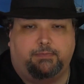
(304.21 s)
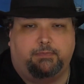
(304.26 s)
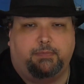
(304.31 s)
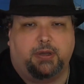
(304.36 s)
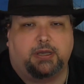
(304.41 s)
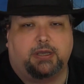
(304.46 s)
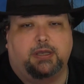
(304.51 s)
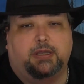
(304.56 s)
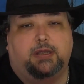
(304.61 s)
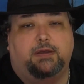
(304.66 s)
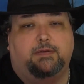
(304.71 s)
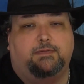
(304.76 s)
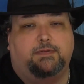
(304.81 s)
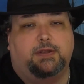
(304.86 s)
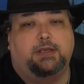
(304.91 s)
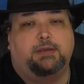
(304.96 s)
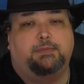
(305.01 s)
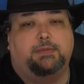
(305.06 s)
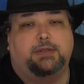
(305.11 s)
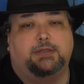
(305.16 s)
bucket of
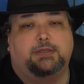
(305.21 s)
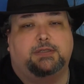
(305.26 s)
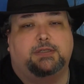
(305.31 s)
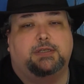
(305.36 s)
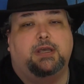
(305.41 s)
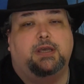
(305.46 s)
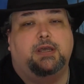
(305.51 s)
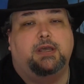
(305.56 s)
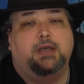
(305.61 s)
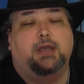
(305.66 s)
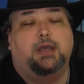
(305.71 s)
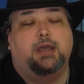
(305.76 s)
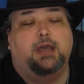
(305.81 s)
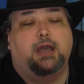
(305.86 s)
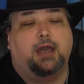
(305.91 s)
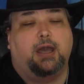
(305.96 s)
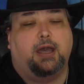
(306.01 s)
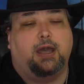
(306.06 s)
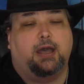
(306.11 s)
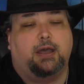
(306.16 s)
demons.
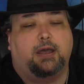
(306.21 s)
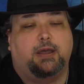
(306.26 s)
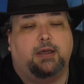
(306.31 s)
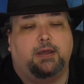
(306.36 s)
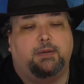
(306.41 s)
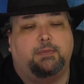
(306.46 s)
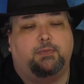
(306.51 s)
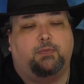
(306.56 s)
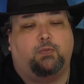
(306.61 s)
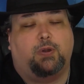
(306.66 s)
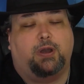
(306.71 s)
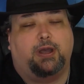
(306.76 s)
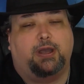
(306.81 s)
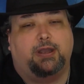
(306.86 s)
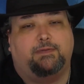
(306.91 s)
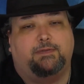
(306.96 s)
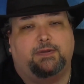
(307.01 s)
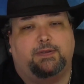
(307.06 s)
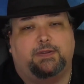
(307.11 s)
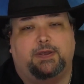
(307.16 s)
Uh, why
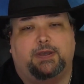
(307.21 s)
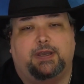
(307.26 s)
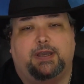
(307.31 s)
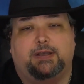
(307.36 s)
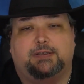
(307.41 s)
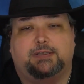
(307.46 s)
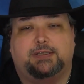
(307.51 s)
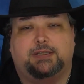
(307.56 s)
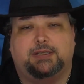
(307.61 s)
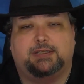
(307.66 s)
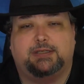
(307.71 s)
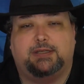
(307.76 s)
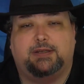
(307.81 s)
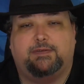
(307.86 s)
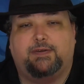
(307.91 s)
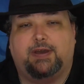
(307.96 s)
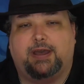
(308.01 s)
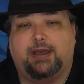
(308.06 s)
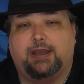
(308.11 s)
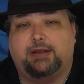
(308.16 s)
everything else that's
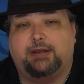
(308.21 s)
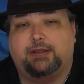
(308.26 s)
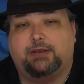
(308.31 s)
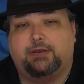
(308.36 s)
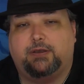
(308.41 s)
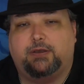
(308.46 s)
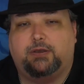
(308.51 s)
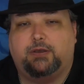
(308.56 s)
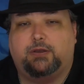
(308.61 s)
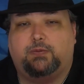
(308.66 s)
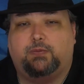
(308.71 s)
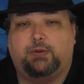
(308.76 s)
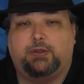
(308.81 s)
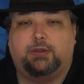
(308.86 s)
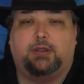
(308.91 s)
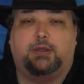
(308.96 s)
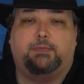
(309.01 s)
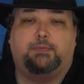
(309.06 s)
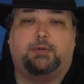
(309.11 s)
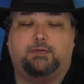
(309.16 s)
divine and good we
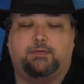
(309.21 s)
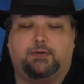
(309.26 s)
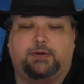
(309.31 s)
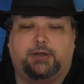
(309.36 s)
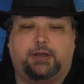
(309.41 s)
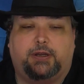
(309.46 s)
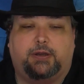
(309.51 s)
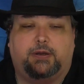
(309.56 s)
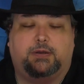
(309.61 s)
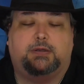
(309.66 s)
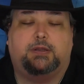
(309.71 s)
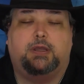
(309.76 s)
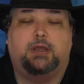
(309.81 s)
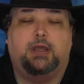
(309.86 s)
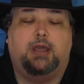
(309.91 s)
lump over here.